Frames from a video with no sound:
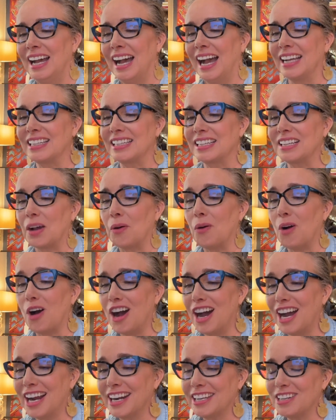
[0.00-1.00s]
I could go
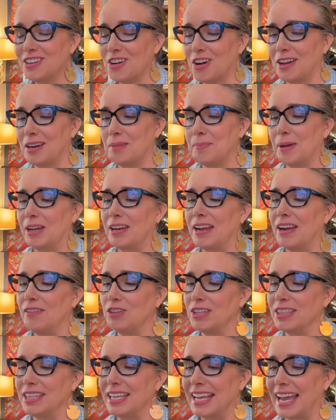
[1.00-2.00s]
on and on about
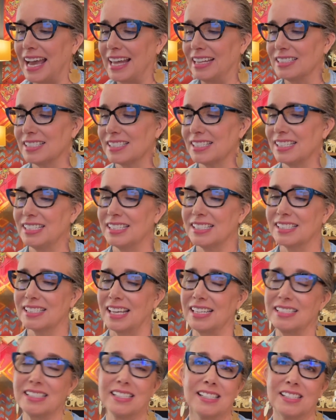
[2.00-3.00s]
everything Allison
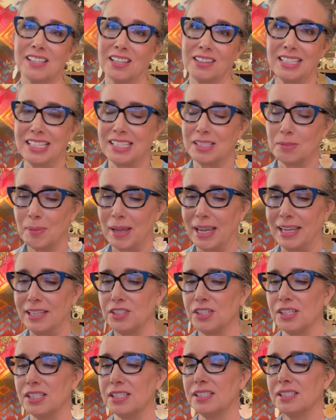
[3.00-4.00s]
discusses on these
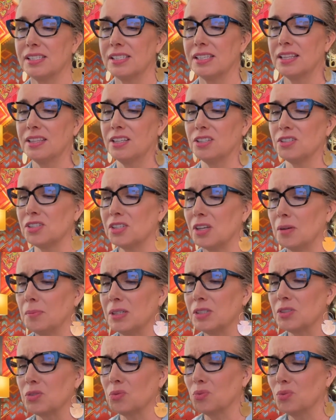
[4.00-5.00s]
pages. There's so
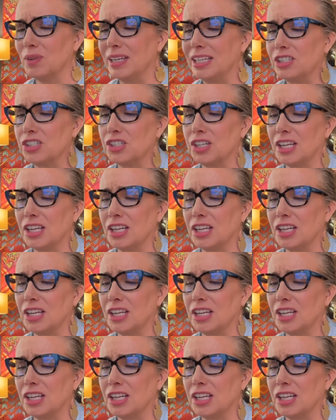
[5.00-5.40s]
much rich